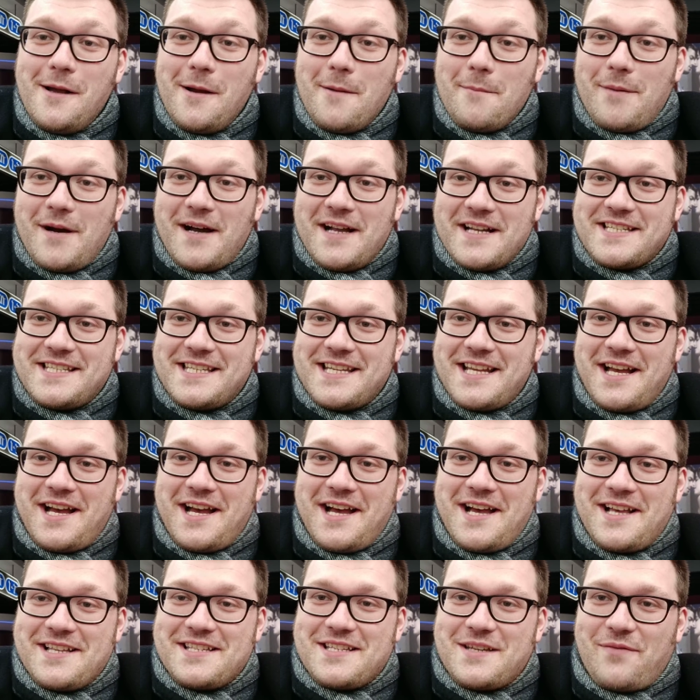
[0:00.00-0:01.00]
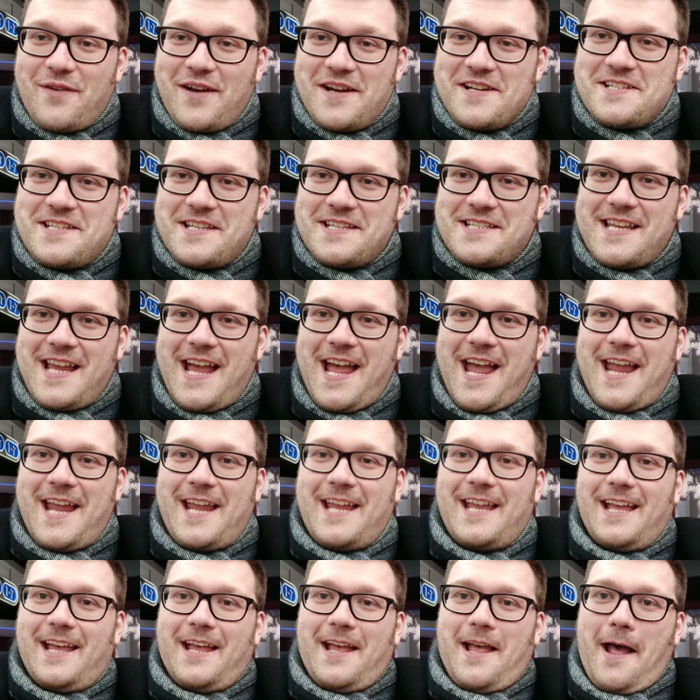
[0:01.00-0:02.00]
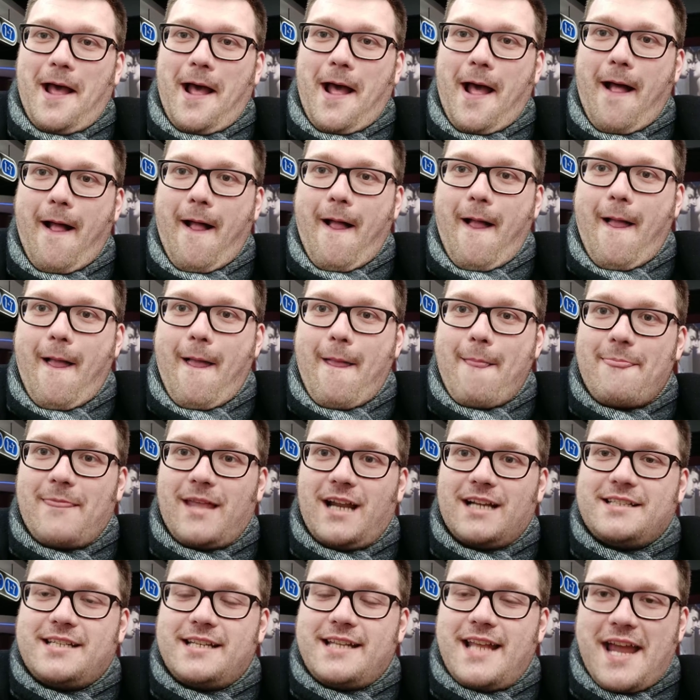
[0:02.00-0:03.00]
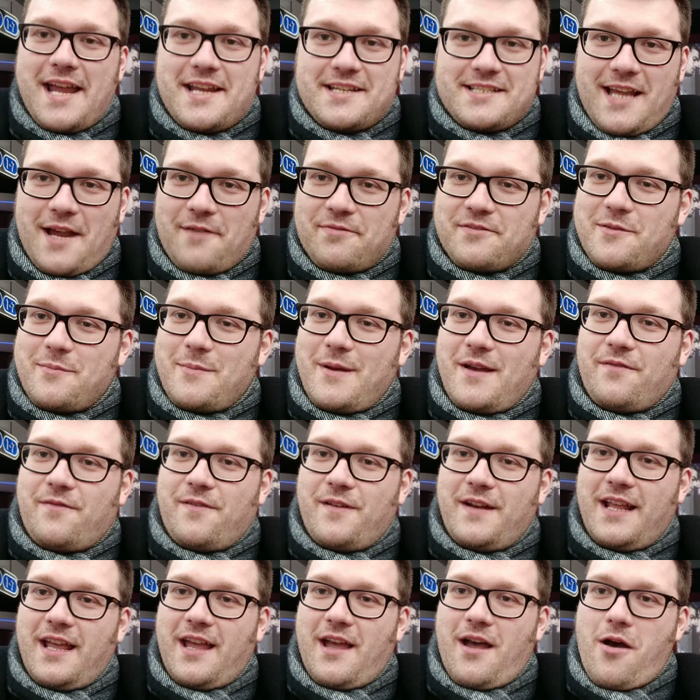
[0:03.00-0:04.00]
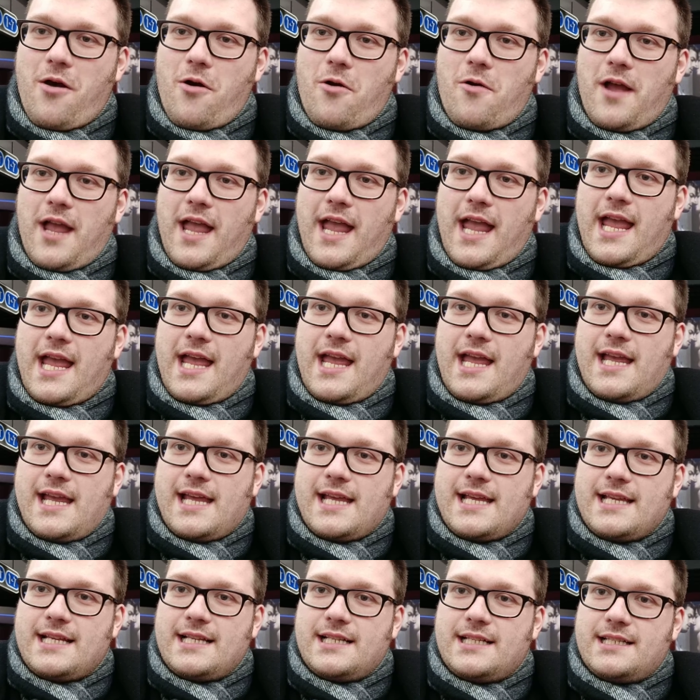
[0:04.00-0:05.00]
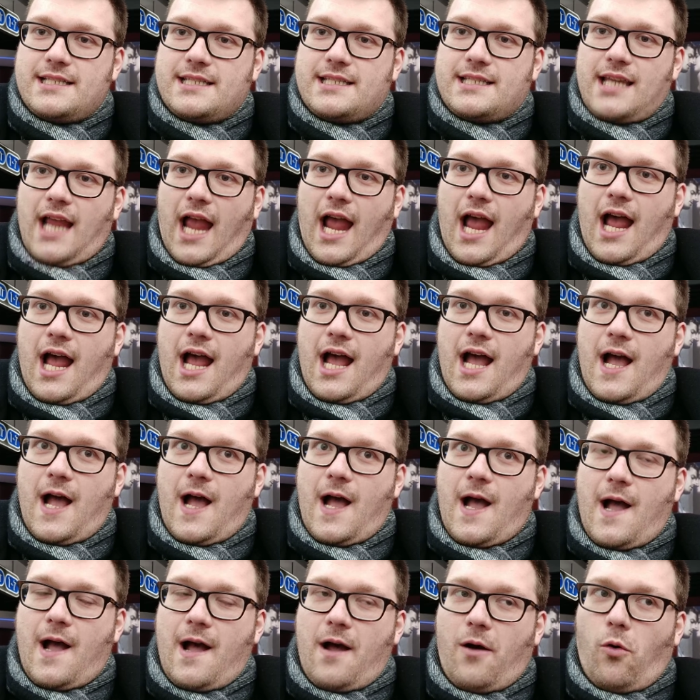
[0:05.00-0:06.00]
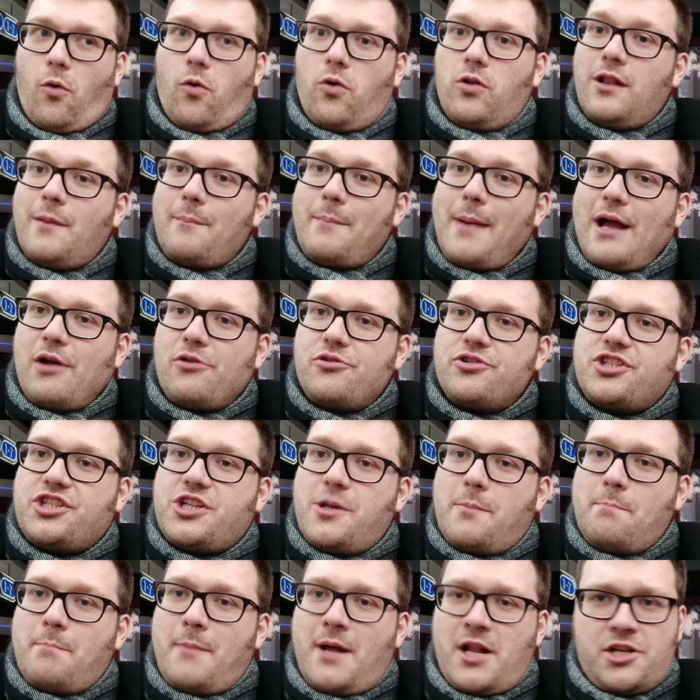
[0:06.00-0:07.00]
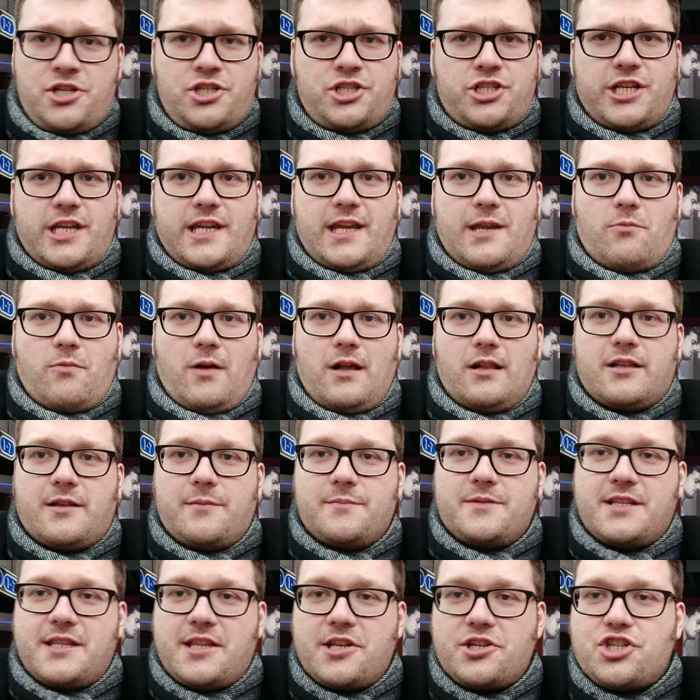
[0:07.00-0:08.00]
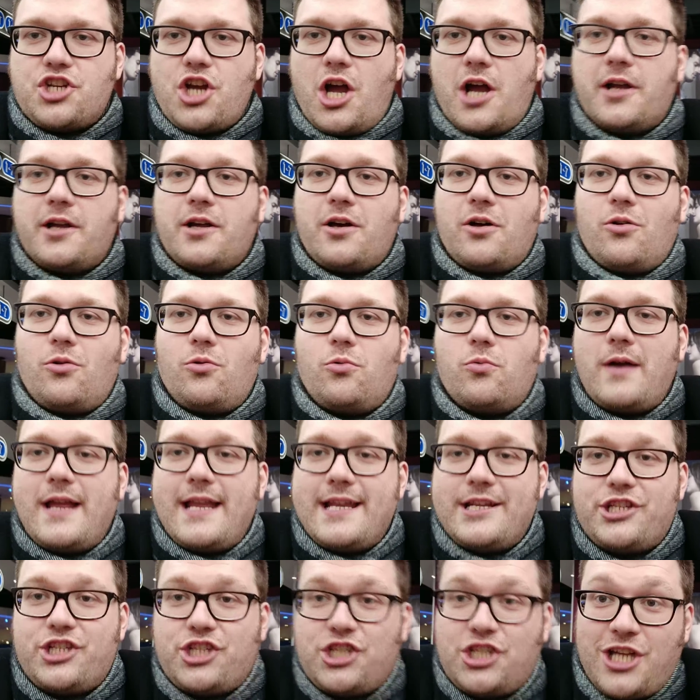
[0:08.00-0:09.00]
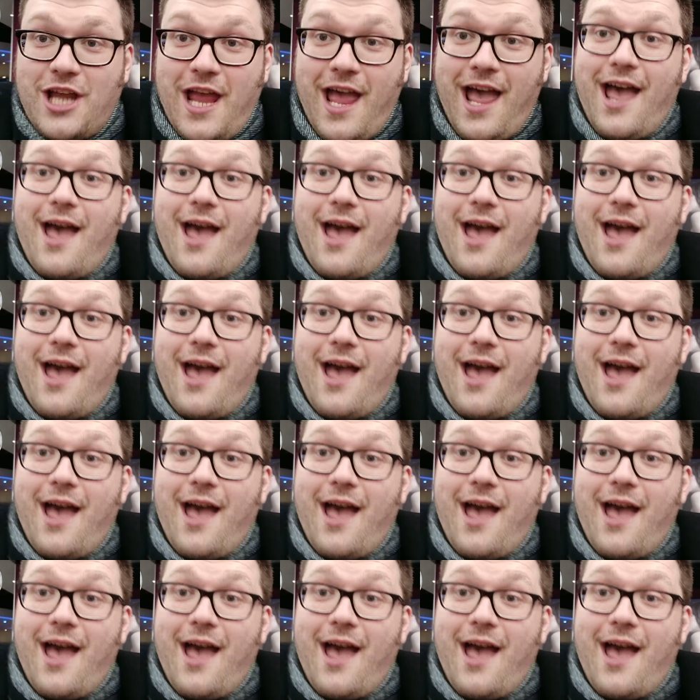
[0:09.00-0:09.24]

But suffice to say, today's Aftermath video is all about Jumanji, Welcome to the Jungle, which,